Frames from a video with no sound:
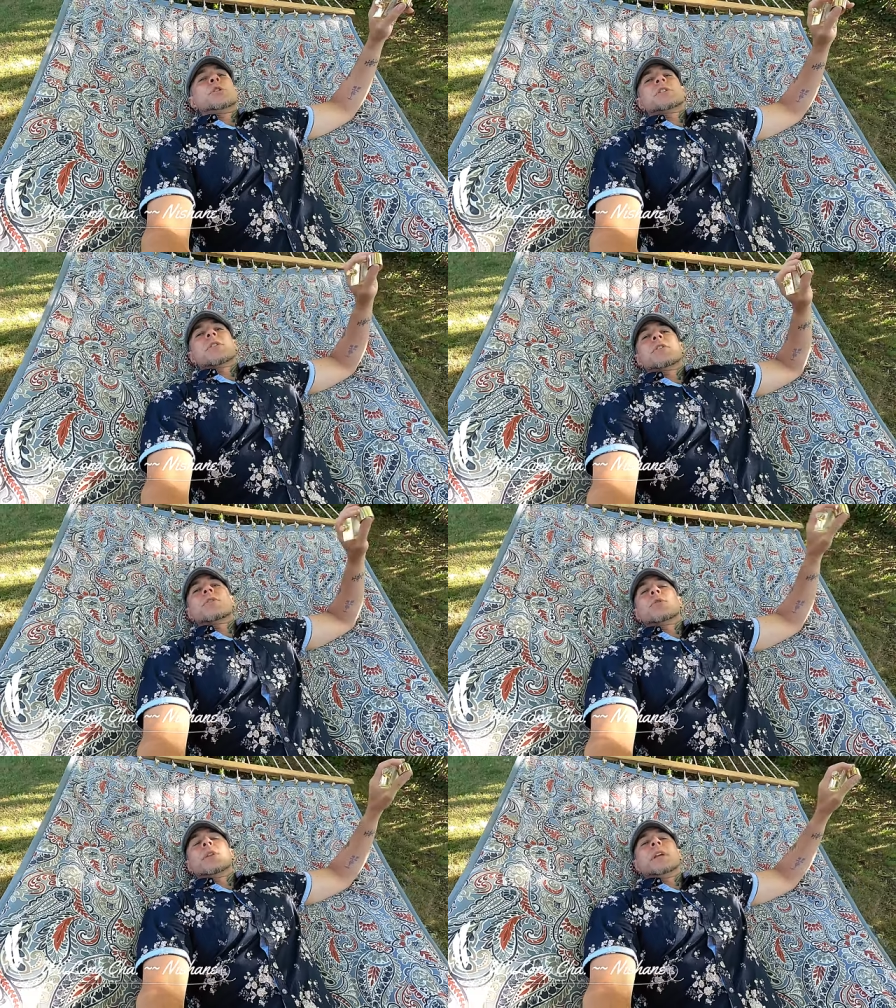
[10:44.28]
Just a
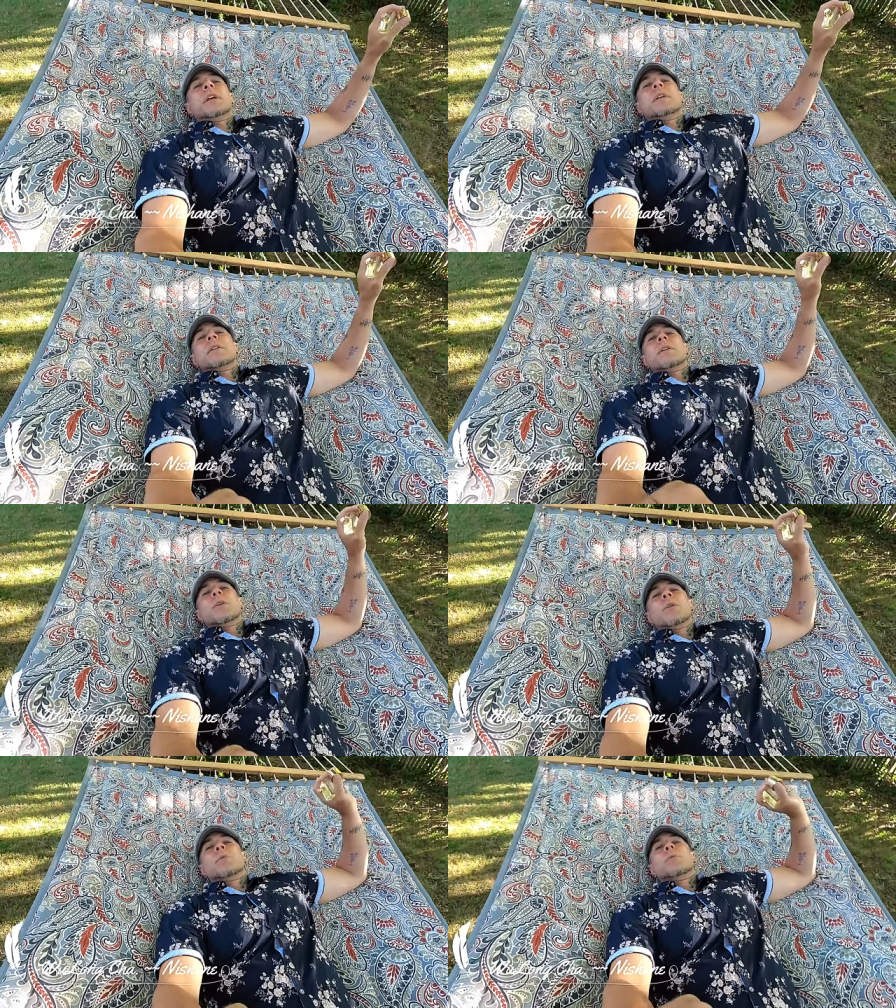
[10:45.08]
thoroughly
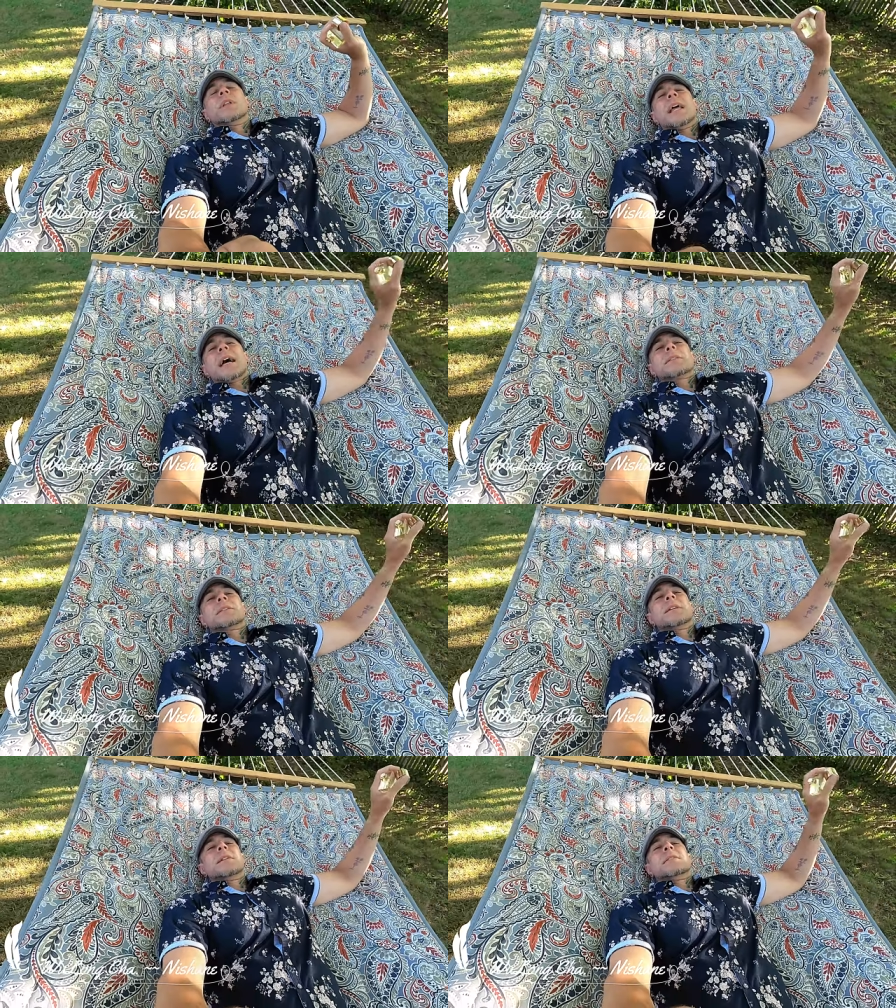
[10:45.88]

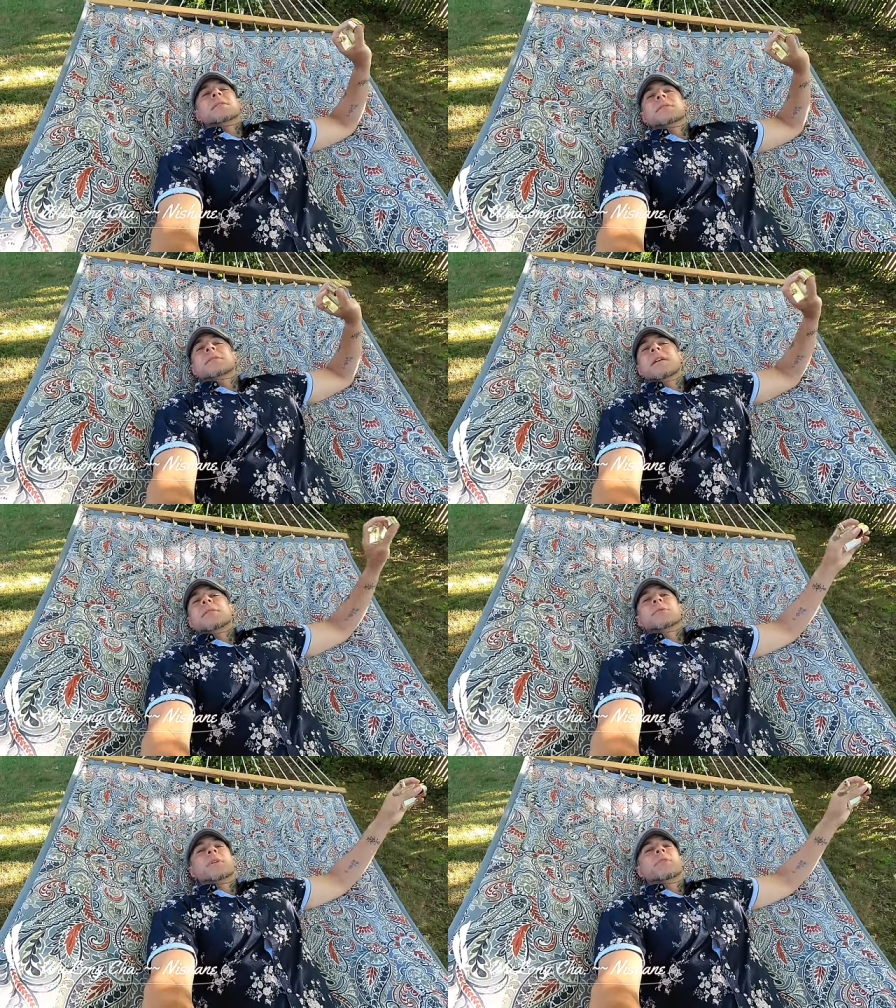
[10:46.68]
relaxing,
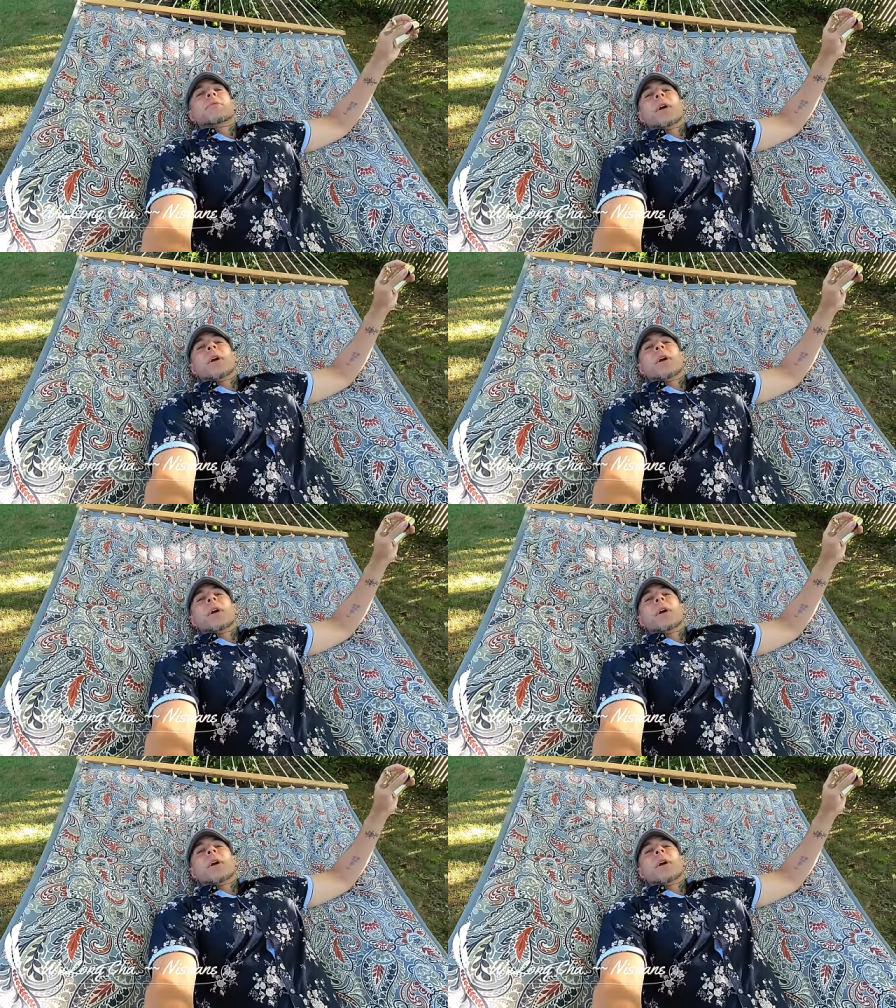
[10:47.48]
centering